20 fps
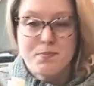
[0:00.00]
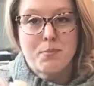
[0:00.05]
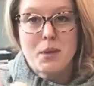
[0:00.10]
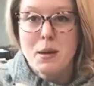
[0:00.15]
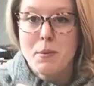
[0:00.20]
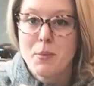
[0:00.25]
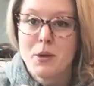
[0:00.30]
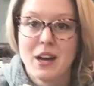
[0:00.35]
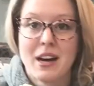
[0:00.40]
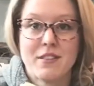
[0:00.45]

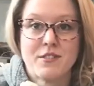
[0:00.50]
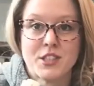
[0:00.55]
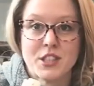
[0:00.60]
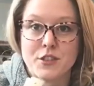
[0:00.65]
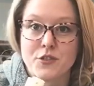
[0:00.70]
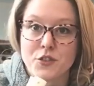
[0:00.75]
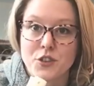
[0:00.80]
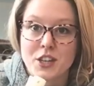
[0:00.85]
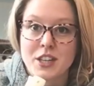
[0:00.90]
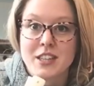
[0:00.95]
people have
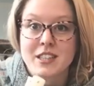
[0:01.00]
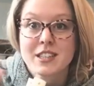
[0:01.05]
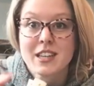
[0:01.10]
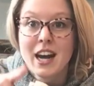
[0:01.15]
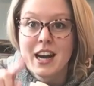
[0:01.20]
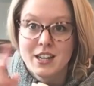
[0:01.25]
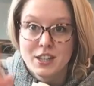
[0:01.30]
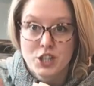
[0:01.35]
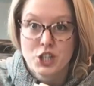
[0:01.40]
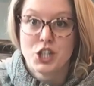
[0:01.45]
different
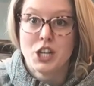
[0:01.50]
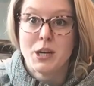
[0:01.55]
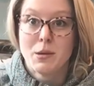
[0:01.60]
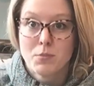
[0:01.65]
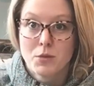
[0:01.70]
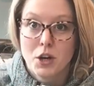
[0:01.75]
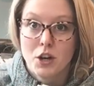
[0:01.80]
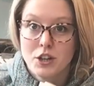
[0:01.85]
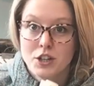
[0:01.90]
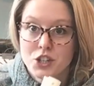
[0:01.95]
kind of
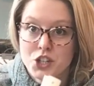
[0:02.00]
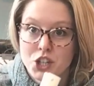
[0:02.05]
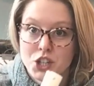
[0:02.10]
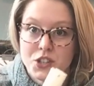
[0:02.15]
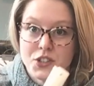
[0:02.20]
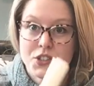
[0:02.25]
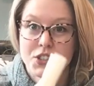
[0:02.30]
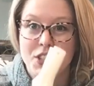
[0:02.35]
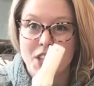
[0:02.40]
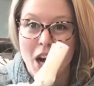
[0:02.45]
shaped
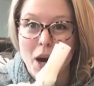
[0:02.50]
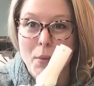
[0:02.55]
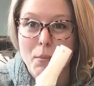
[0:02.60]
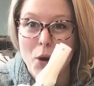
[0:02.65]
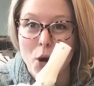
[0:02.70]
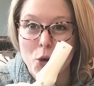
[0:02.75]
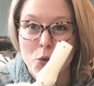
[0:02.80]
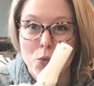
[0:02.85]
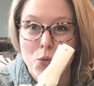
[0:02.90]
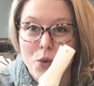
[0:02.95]
arches. Some
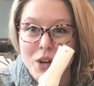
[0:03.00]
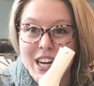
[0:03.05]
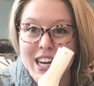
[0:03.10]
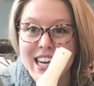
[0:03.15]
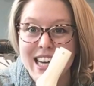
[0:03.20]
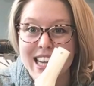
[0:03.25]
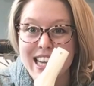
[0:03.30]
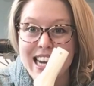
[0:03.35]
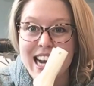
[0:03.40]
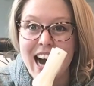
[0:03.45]
are
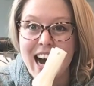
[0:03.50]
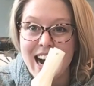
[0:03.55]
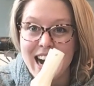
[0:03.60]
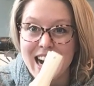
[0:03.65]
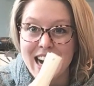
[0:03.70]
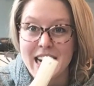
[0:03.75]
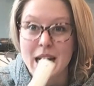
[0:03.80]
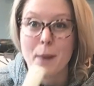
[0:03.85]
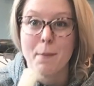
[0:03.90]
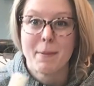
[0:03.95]
really
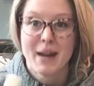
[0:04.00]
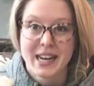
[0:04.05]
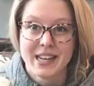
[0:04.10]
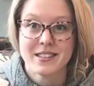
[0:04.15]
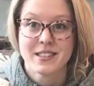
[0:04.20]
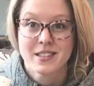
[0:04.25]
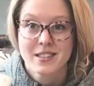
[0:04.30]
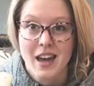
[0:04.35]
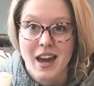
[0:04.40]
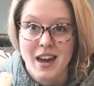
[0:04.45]
high, a
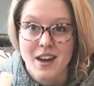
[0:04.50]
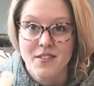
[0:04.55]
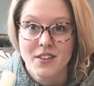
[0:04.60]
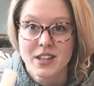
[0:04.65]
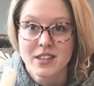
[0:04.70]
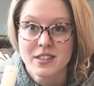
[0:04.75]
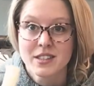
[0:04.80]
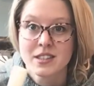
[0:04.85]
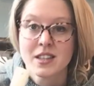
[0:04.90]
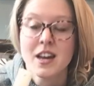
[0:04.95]
pes
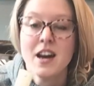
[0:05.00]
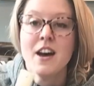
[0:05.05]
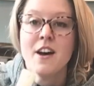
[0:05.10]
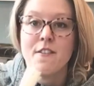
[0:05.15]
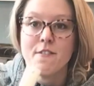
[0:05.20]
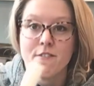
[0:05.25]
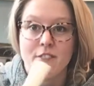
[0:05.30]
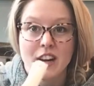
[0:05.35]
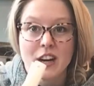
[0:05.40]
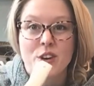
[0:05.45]
cavus,
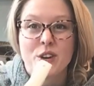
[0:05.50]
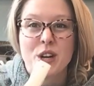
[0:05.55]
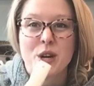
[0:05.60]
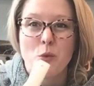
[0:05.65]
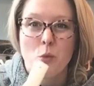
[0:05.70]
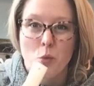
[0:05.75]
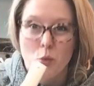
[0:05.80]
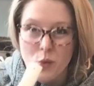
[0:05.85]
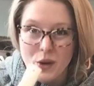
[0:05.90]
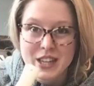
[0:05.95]

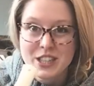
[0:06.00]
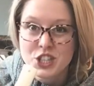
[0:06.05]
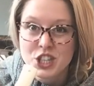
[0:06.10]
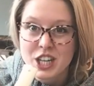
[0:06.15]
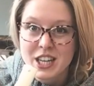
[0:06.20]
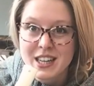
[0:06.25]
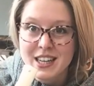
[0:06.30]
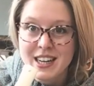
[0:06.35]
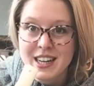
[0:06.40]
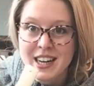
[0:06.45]
very
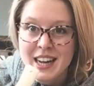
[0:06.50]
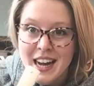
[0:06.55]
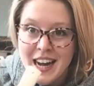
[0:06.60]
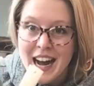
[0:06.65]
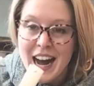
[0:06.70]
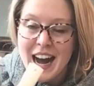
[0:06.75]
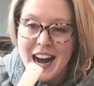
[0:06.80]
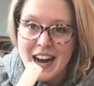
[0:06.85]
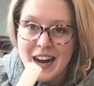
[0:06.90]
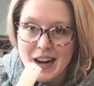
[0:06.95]
rigid.
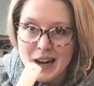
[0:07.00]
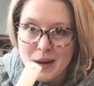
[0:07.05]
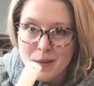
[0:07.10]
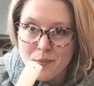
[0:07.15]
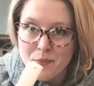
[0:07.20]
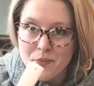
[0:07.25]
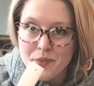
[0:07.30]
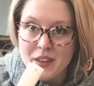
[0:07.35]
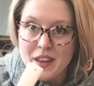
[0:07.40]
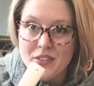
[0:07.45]

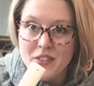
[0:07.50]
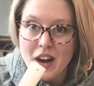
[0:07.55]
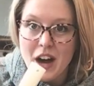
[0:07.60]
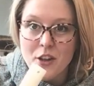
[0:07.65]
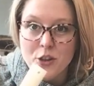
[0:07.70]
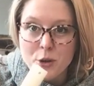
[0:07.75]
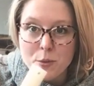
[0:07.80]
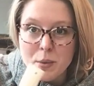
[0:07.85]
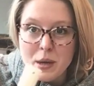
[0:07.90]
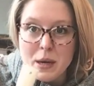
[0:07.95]

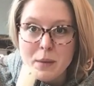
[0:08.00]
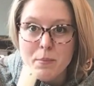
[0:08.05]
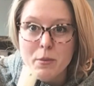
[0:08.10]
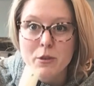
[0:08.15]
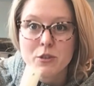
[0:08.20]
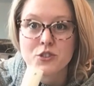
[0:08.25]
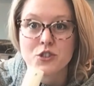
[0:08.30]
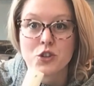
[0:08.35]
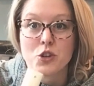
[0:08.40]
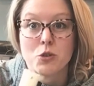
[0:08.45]
Other
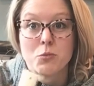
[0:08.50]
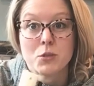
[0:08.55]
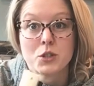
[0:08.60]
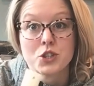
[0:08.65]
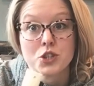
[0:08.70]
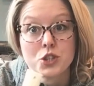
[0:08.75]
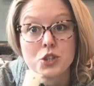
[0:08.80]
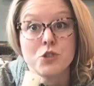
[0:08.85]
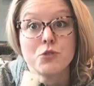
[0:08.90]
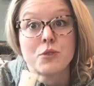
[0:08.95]
people's are
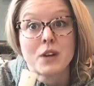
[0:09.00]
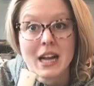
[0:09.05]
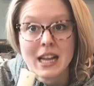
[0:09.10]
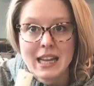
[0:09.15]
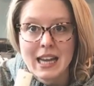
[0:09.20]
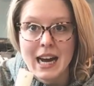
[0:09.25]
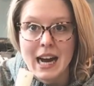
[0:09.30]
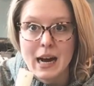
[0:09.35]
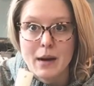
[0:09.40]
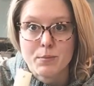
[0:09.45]
almost too
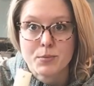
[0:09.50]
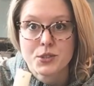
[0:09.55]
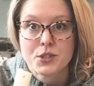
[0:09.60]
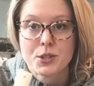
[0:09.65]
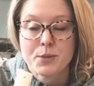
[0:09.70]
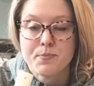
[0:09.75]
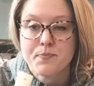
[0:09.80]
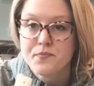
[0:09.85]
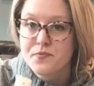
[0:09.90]
collapsed.